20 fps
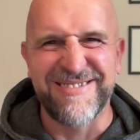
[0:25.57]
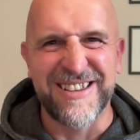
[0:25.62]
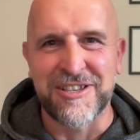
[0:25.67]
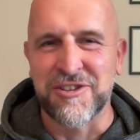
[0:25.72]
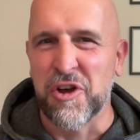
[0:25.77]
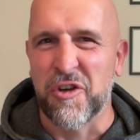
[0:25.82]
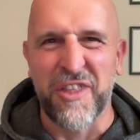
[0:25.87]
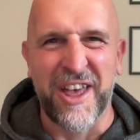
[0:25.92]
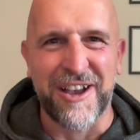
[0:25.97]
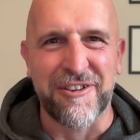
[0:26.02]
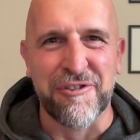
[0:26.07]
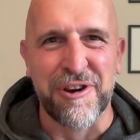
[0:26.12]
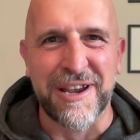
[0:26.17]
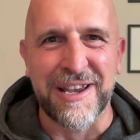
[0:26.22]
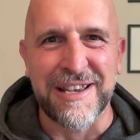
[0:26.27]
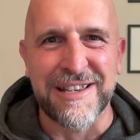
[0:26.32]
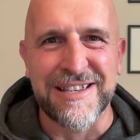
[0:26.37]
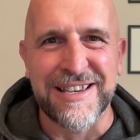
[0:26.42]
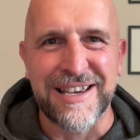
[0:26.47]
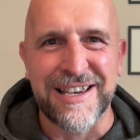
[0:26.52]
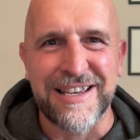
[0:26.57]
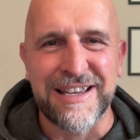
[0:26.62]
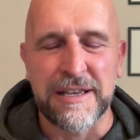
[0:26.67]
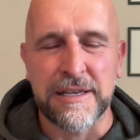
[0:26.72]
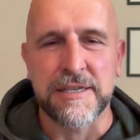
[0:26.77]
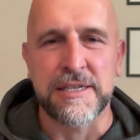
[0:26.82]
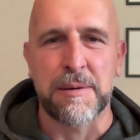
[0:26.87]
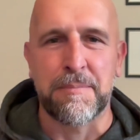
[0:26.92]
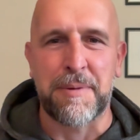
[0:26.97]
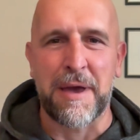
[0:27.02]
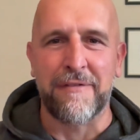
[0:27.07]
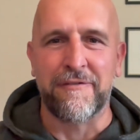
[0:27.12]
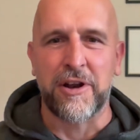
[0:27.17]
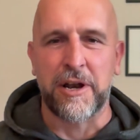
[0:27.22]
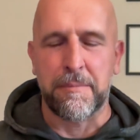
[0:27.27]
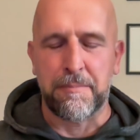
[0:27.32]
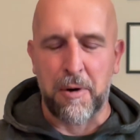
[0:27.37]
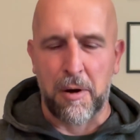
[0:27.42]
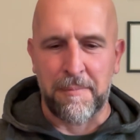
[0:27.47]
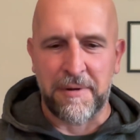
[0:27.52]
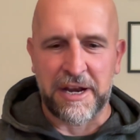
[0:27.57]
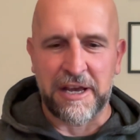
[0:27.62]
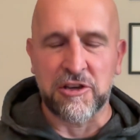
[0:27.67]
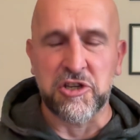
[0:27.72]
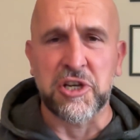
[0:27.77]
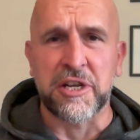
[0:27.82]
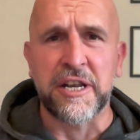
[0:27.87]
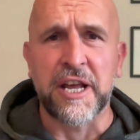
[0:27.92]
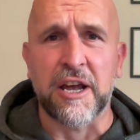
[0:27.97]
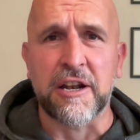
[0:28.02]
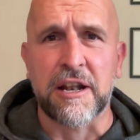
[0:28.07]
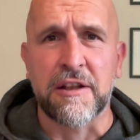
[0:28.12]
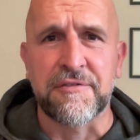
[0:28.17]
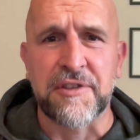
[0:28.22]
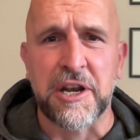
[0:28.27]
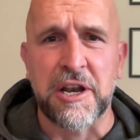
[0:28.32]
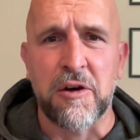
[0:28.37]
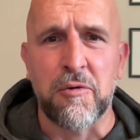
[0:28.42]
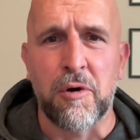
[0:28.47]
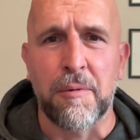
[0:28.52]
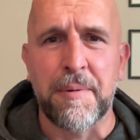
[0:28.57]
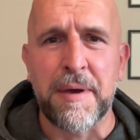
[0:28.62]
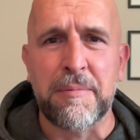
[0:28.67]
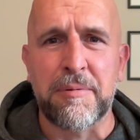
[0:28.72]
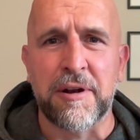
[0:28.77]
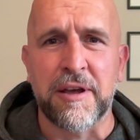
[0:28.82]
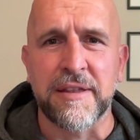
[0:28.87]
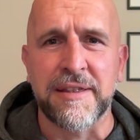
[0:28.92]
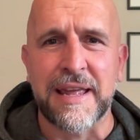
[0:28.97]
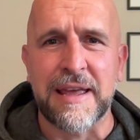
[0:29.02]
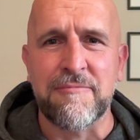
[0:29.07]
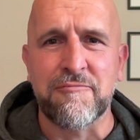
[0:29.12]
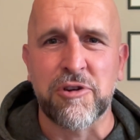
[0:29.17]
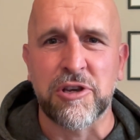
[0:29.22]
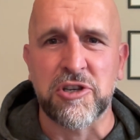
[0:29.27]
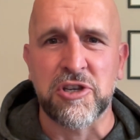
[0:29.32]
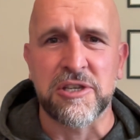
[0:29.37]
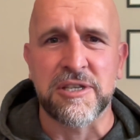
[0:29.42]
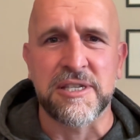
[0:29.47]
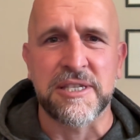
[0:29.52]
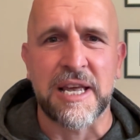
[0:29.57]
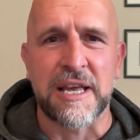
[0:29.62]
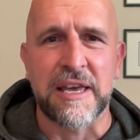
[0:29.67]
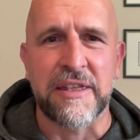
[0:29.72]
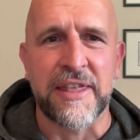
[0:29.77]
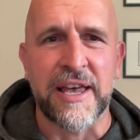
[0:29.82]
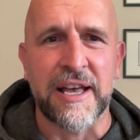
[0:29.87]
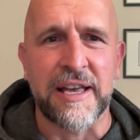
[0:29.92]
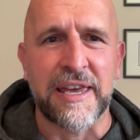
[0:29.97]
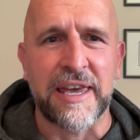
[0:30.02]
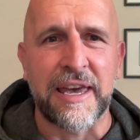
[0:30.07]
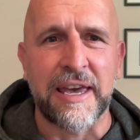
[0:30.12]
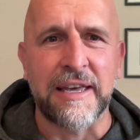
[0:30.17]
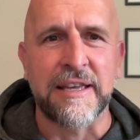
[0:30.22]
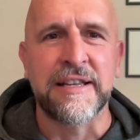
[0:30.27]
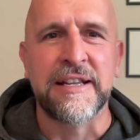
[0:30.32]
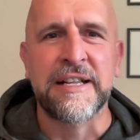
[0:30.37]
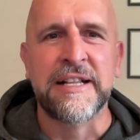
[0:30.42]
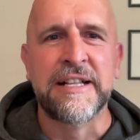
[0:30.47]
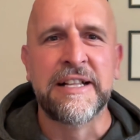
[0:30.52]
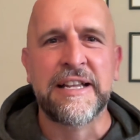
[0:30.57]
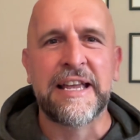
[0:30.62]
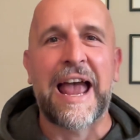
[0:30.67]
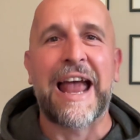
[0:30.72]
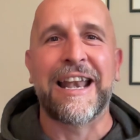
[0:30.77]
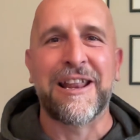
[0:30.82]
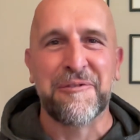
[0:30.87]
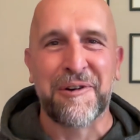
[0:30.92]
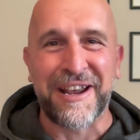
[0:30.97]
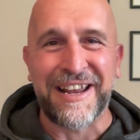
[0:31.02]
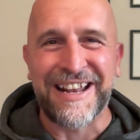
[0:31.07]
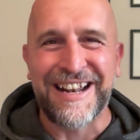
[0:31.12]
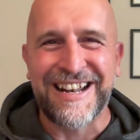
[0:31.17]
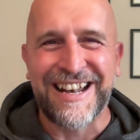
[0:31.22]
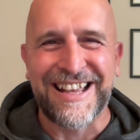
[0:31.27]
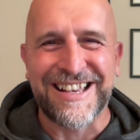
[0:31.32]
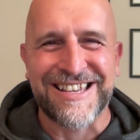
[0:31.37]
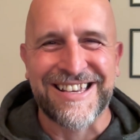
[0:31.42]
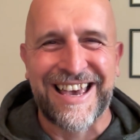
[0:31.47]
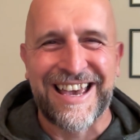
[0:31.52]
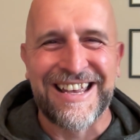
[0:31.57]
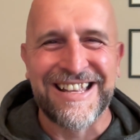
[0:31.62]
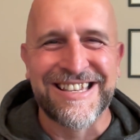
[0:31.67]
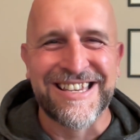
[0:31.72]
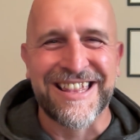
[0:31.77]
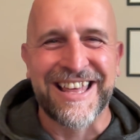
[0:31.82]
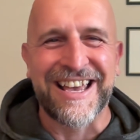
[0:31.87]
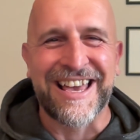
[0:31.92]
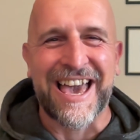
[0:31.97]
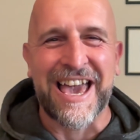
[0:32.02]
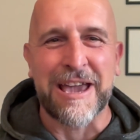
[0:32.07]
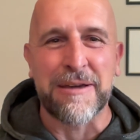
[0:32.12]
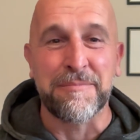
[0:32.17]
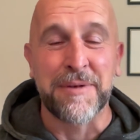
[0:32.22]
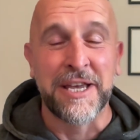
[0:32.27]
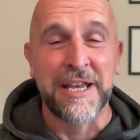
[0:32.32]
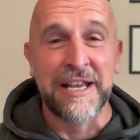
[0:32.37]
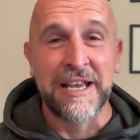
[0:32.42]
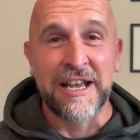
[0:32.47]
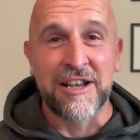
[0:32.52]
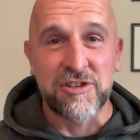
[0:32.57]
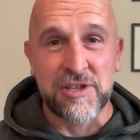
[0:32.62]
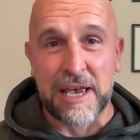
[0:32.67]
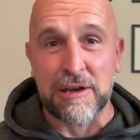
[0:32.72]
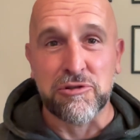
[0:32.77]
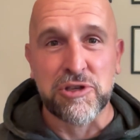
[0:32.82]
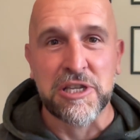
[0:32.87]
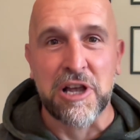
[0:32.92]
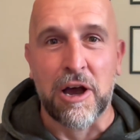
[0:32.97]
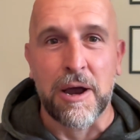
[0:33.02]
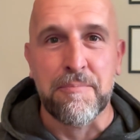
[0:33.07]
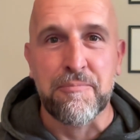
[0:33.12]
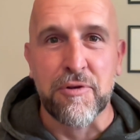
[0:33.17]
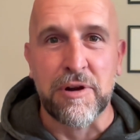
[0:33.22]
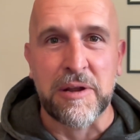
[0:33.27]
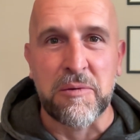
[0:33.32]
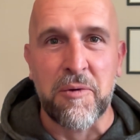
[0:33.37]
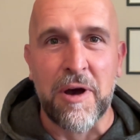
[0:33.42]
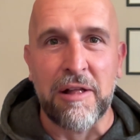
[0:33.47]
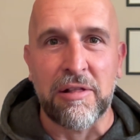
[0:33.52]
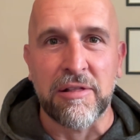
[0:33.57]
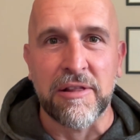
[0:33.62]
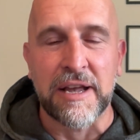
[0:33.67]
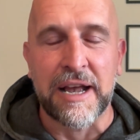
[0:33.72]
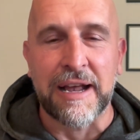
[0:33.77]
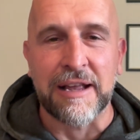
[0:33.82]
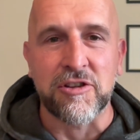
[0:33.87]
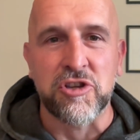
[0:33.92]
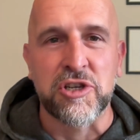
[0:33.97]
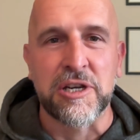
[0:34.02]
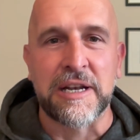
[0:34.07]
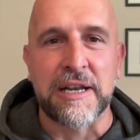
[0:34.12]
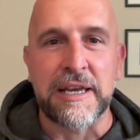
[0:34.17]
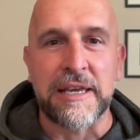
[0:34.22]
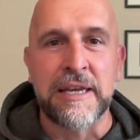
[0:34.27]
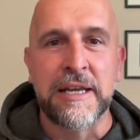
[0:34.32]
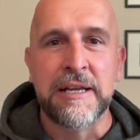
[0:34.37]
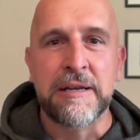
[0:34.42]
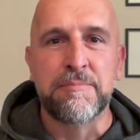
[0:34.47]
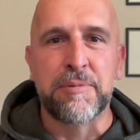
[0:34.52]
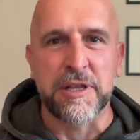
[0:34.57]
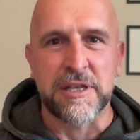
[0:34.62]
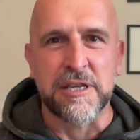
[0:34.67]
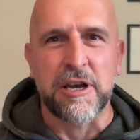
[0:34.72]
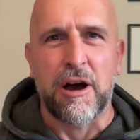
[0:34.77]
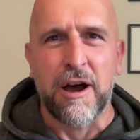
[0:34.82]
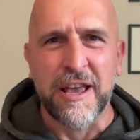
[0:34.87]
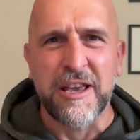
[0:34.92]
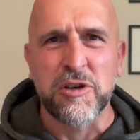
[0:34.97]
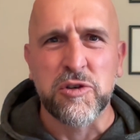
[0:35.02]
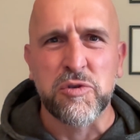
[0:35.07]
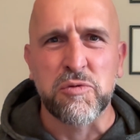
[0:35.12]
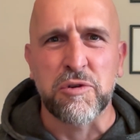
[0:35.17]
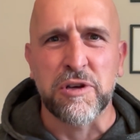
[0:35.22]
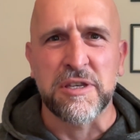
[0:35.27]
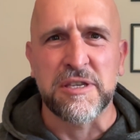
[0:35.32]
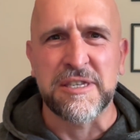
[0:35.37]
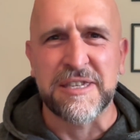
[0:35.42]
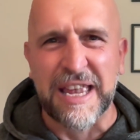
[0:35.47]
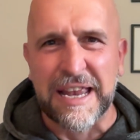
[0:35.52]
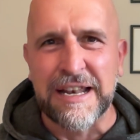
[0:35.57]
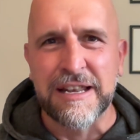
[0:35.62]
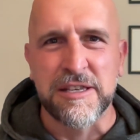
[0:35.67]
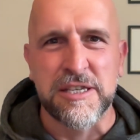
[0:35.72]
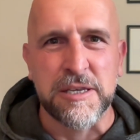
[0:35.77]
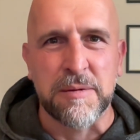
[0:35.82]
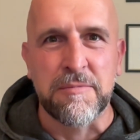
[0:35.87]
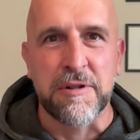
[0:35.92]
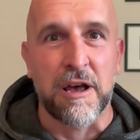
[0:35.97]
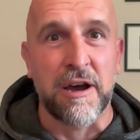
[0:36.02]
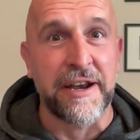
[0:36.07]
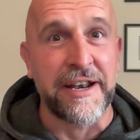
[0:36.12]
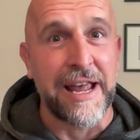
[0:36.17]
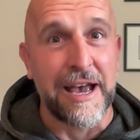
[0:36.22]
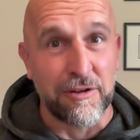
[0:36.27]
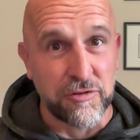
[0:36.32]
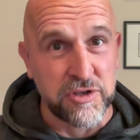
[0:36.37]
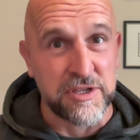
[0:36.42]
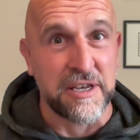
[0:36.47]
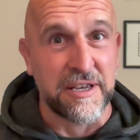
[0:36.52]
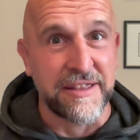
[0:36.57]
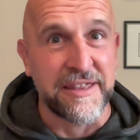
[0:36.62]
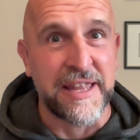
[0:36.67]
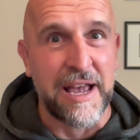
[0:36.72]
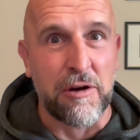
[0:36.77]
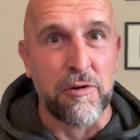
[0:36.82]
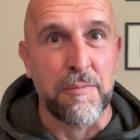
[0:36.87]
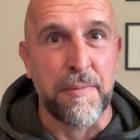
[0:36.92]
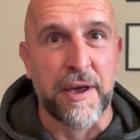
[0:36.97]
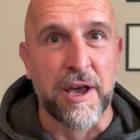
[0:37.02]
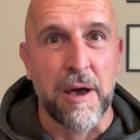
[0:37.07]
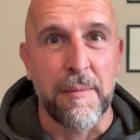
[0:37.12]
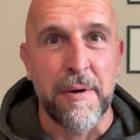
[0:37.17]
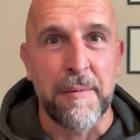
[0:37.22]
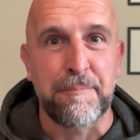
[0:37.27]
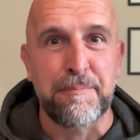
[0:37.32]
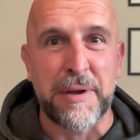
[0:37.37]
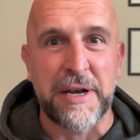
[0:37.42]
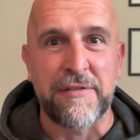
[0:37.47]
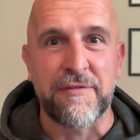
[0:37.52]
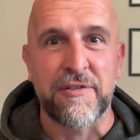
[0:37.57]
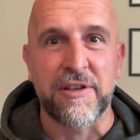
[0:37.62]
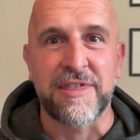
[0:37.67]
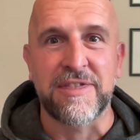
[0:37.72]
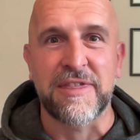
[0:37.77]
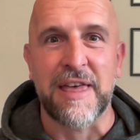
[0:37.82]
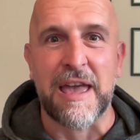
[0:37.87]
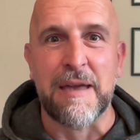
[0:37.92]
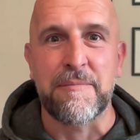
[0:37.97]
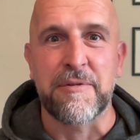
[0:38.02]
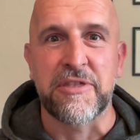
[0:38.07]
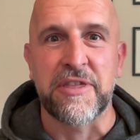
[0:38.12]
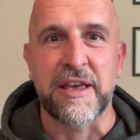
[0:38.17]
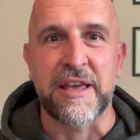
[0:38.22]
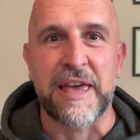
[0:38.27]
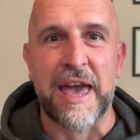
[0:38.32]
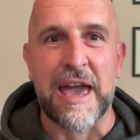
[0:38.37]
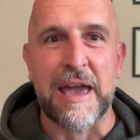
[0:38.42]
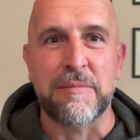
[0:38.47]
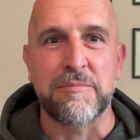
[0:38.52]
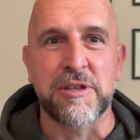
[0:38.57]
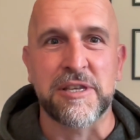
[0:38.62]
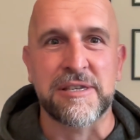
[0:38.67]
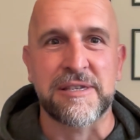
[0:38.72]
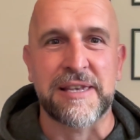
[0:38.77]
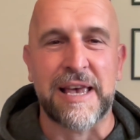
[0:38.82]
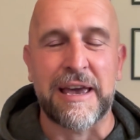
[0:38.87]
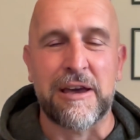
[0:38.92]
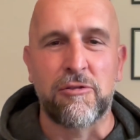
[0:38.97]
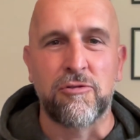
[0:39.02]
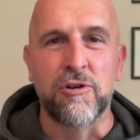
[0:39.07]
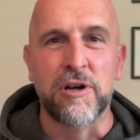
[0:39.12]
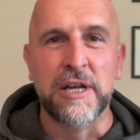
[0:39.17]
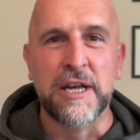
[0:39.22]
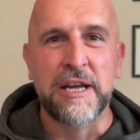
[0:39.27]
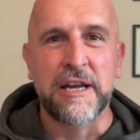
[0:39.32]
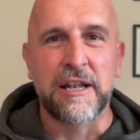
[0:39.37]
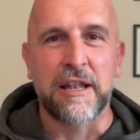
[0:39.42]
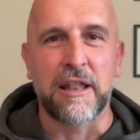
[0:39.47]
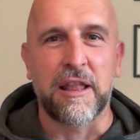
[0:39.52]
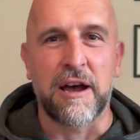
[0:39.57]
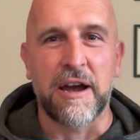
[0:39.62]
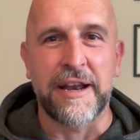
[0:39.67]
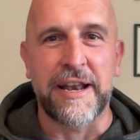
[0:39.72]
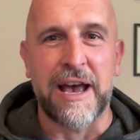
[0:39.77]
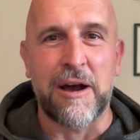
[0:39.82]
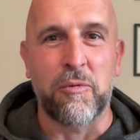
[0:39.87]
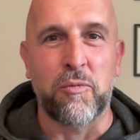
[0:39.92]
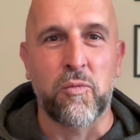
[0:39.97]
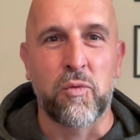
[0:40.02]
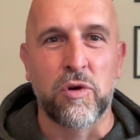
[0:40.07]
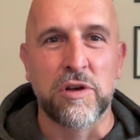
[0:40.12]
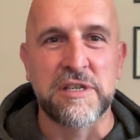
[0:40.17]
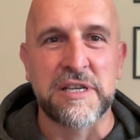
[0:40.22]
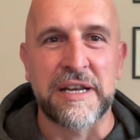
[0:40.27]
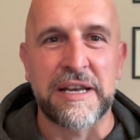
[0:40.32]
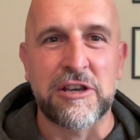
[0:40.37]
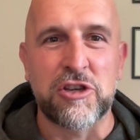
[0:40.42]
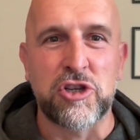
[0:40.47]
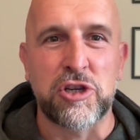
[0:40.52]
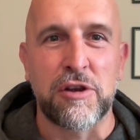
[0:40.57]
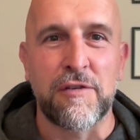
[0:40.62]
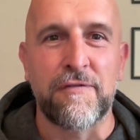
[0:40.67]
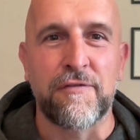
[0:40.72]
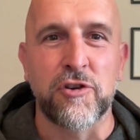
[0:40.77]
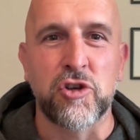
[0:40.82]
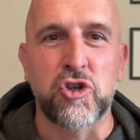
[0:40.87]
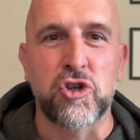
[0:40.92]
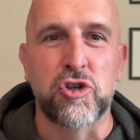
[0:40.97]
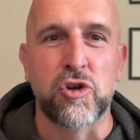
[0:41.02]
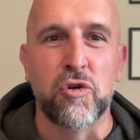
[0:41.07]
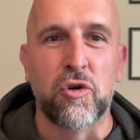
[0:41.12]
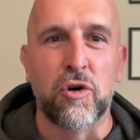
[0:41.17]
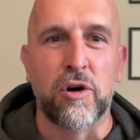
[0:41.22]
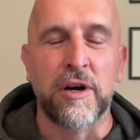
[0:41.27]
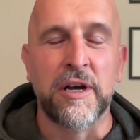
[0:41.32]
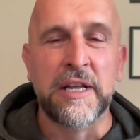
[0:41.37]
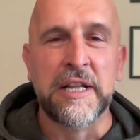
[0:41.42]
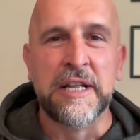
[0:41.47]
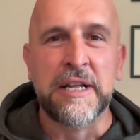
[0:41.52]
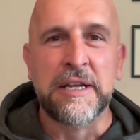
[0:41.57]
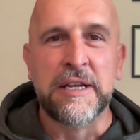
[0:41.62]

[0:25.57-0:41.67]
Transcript: it's not that great, is it? It's a bit of an abomination. I'd love to know what people like Dean Richards think of that kit. Anyway, let's get into the game. Sale started pretty well, actually, but Tigers were stealing some lineouts, and that would become a bit of a theme of the game. The Sale lineout was an issue for sure.